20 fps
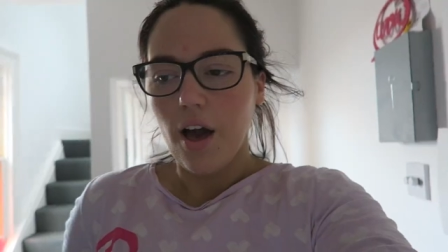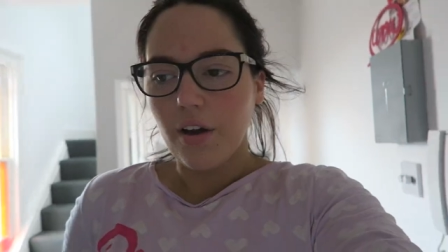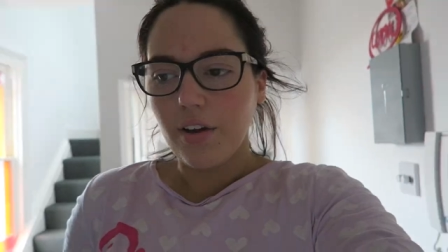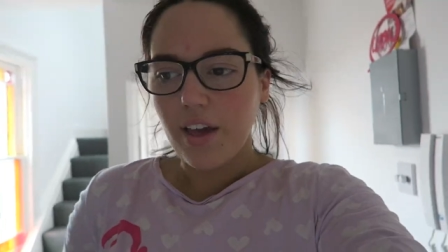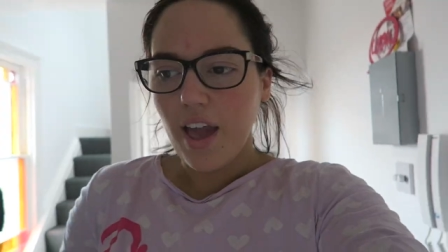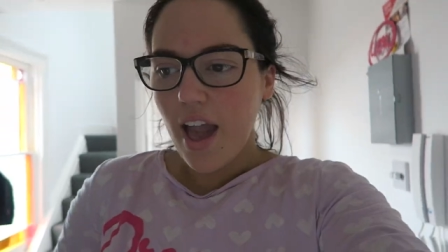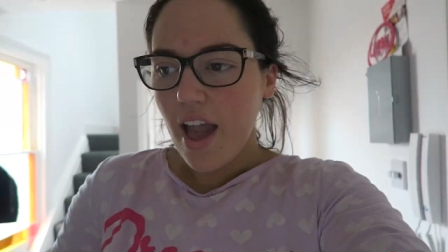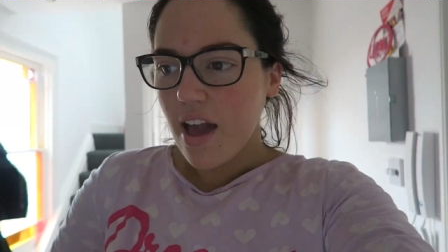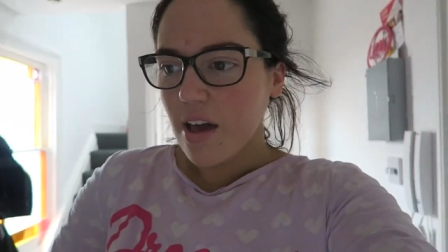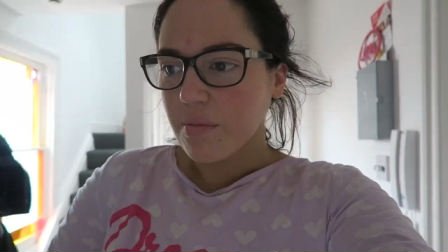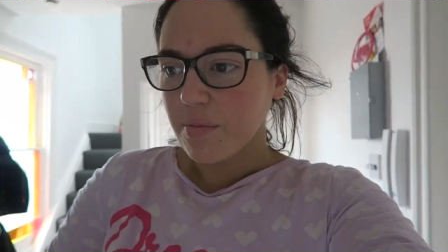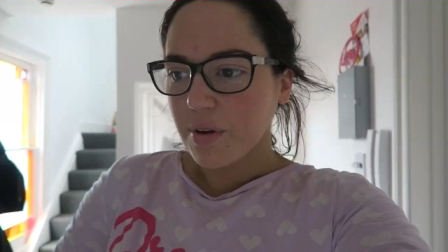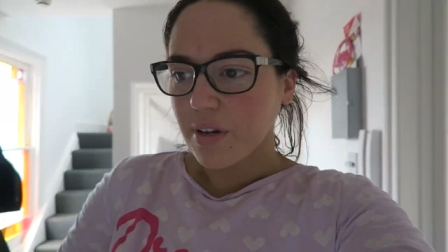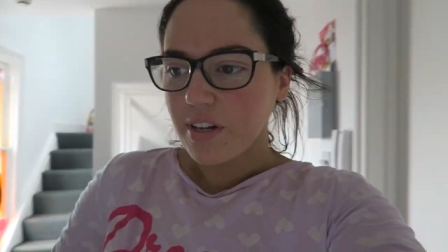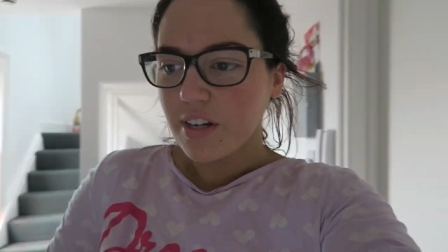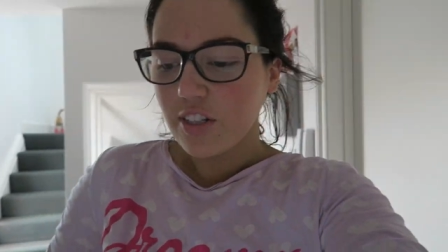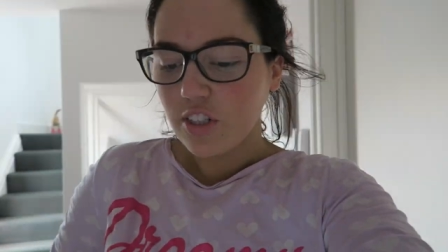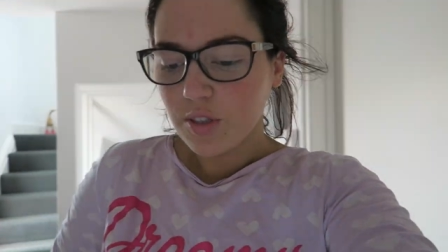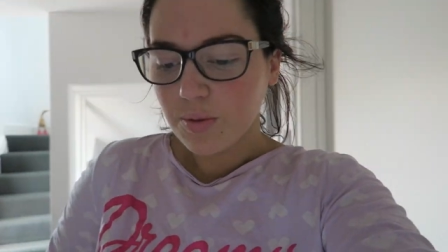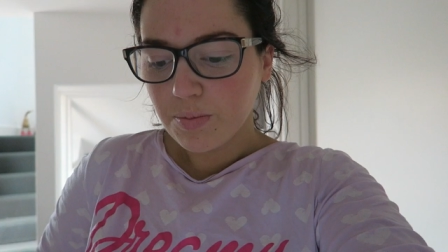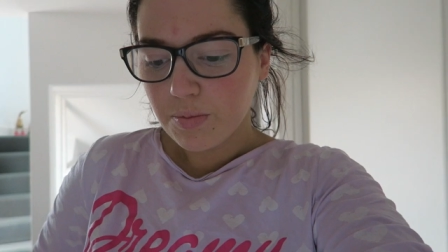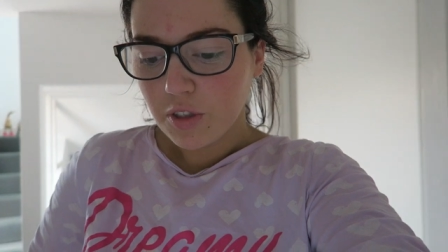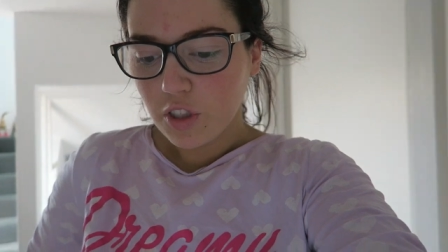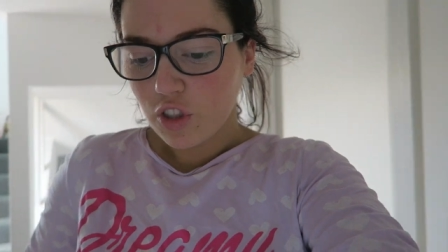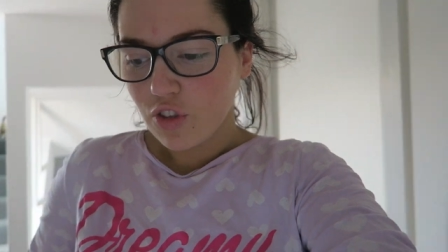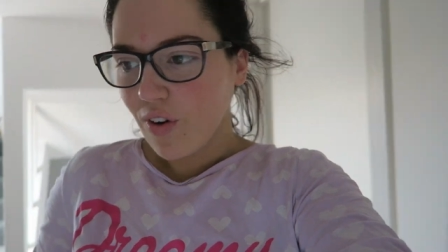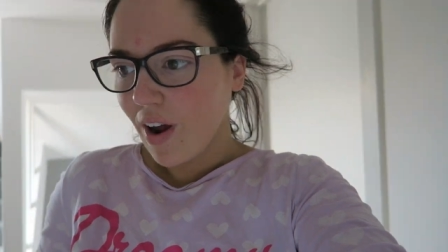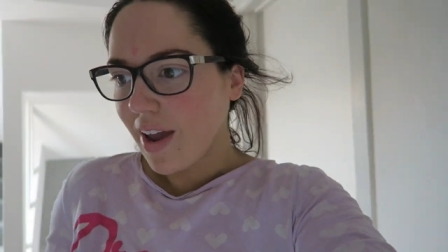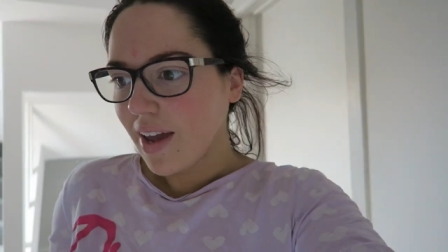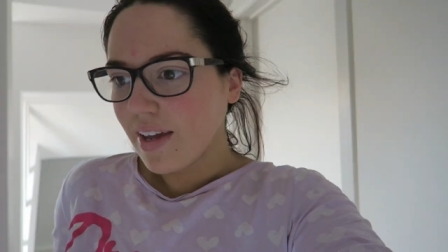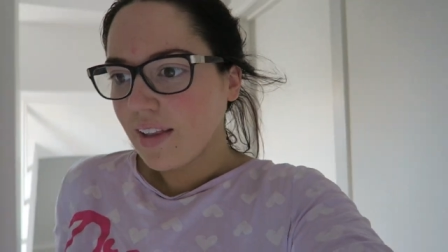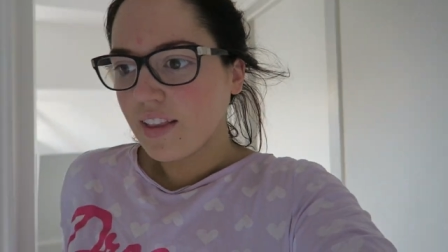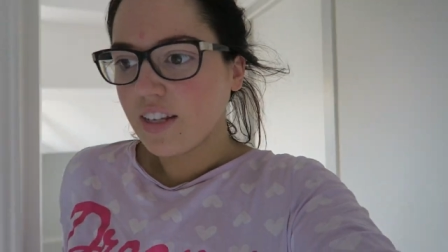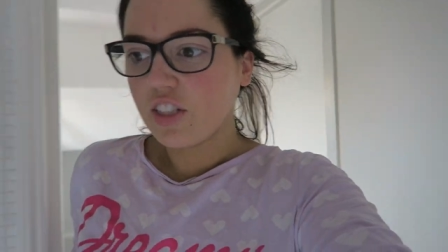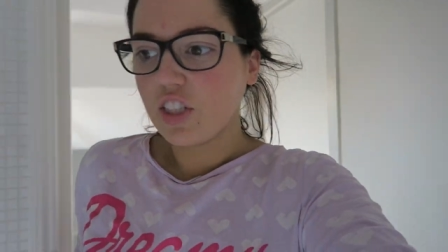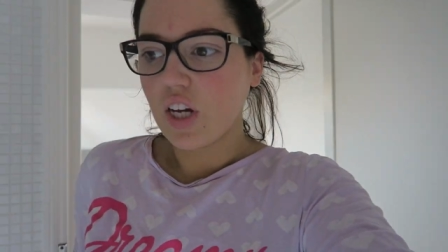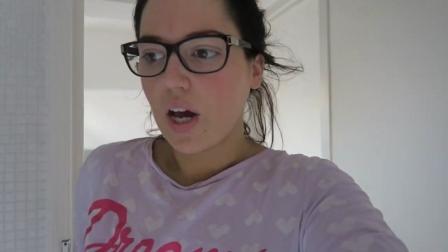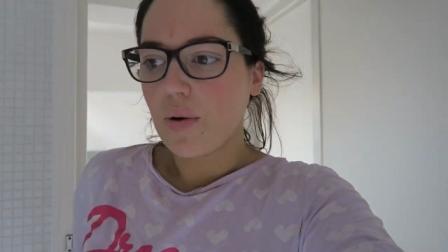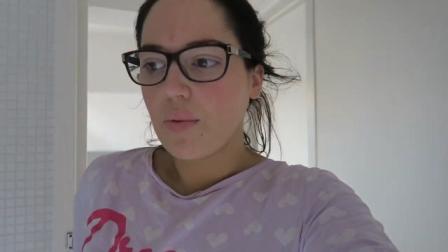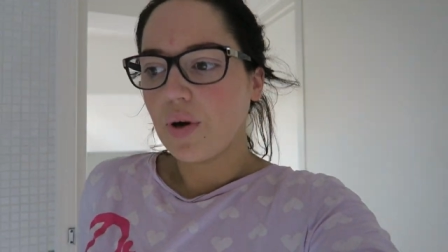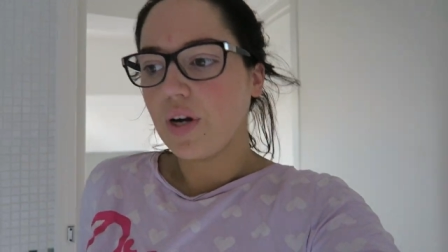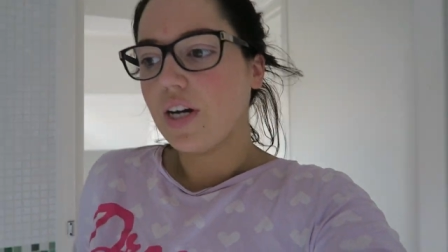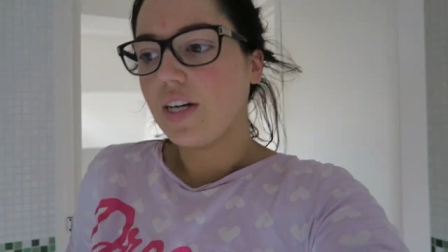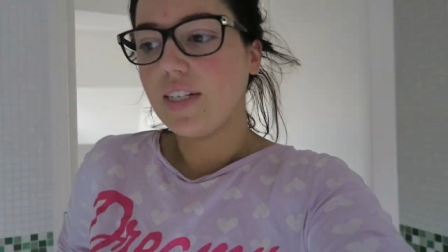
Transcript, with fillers: Okay, I'm going to jump straight in the shower